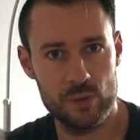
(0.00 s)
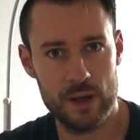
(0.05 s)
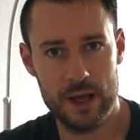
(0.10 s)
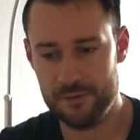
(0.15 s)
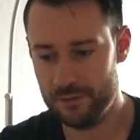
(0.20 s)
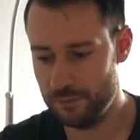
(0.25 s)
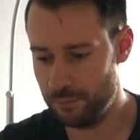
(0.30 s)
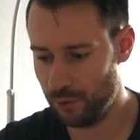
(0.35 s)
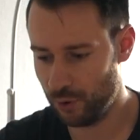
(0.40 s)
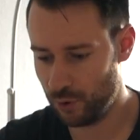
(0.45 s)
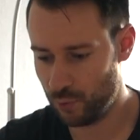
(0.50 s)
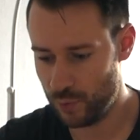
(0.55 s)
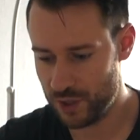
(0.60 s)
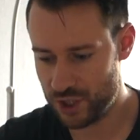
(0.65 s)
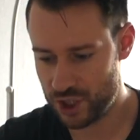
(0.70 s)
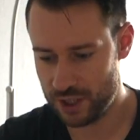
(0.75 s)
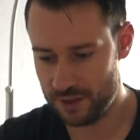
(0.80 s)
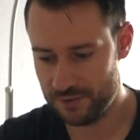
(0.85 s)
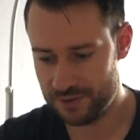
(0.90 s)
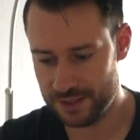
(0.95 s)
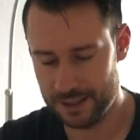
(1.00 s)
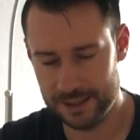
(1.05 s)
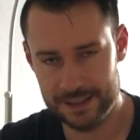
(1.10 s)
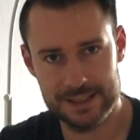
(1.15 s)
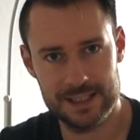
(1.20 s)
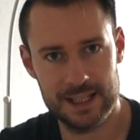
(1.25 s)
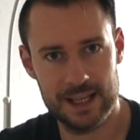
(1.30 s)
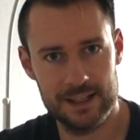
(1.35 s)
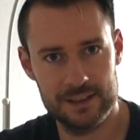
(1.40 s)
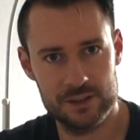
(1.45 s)
have a book which gives
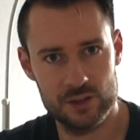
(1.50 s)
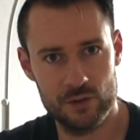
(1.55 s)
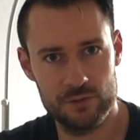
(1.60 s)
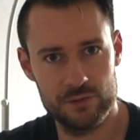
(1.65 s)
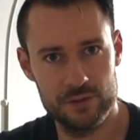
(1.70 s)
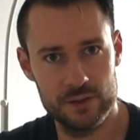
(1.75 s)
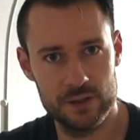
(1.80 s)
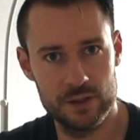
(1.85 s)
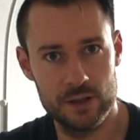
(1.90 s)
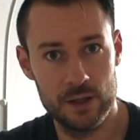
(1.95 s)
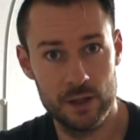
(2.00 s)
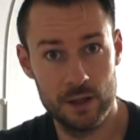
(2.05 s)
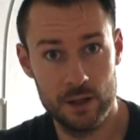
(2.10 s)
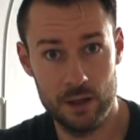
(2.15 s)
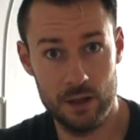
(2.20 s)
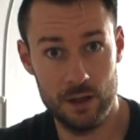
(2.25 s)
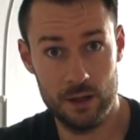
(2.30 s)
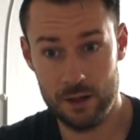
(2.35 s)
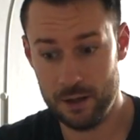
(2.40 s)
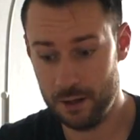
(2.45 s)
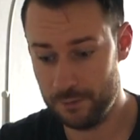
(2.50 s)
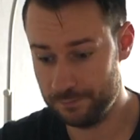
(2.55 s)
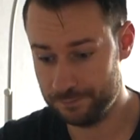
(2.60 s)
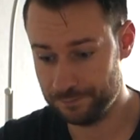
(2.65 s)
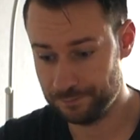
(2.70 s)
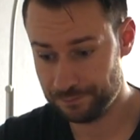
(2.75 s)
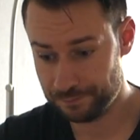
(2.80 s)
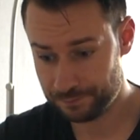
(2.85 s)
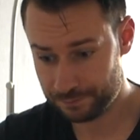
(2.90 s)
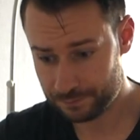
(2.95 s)
insights of a